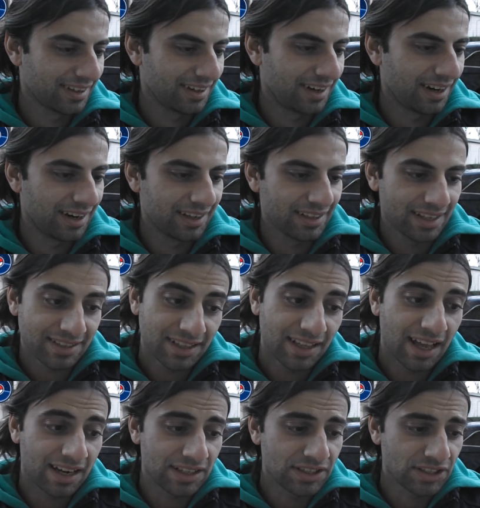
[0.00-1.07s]
Alright, that's a
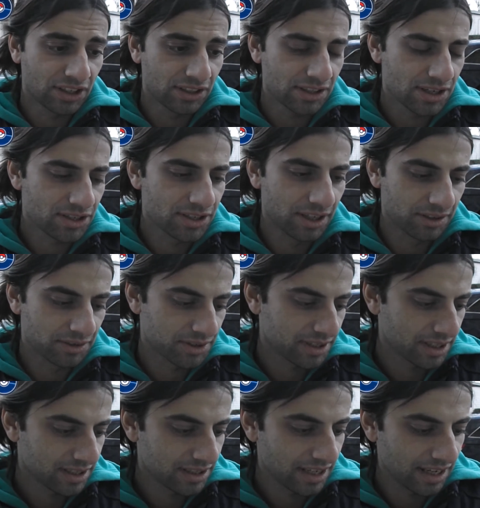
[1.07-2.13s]
lot of Stardust, though.
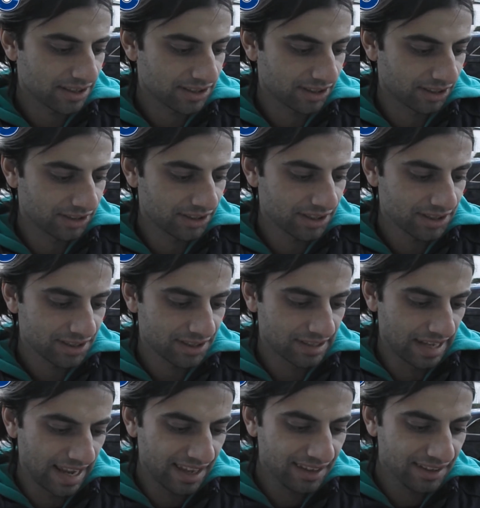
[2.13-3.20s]
6K Stardust?
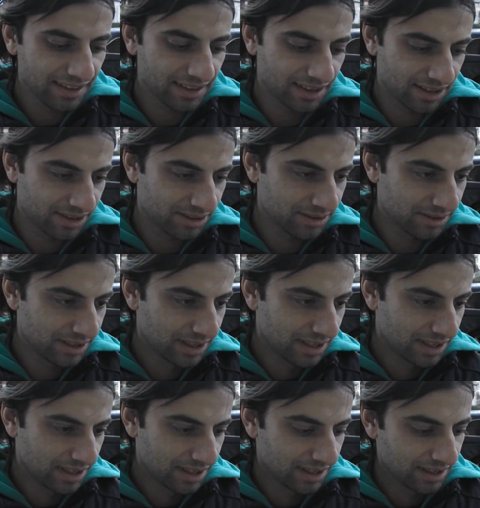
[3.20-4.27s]
Dang, yo.
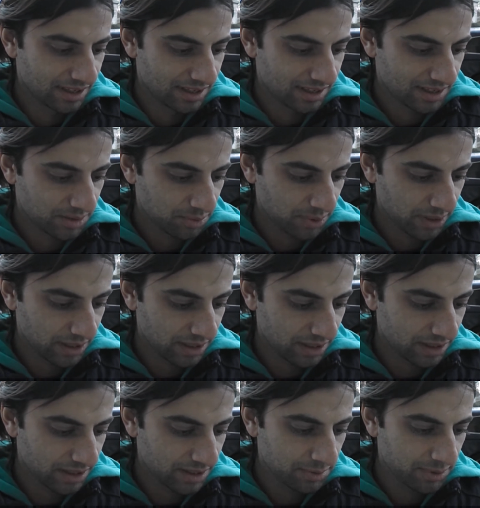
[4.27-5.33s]
He's pretty
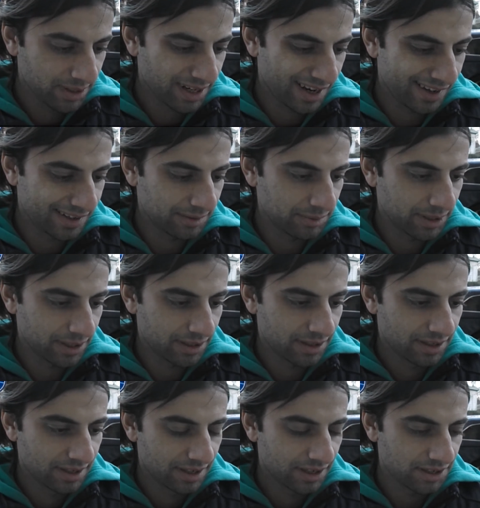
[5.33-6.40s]
high up there.
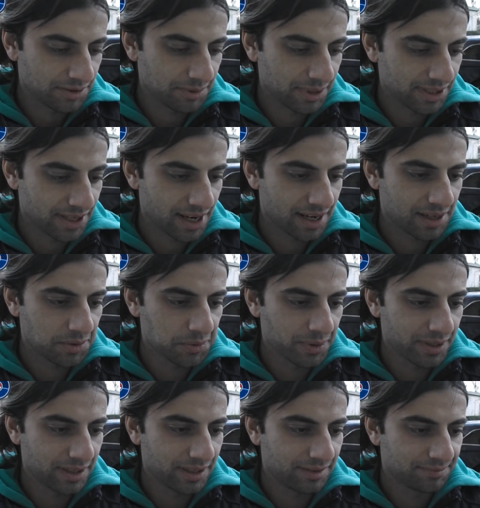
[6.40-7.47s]
There's my second
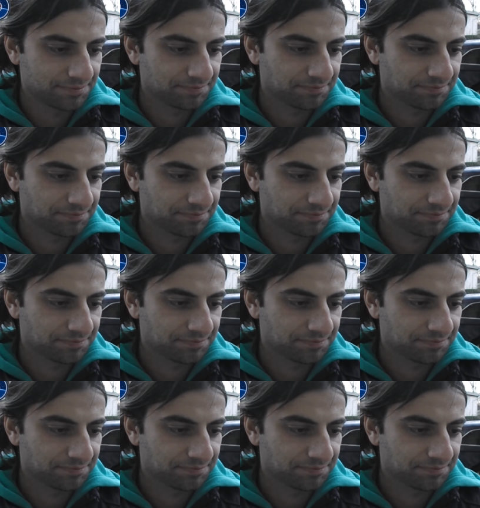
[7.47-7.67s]
one.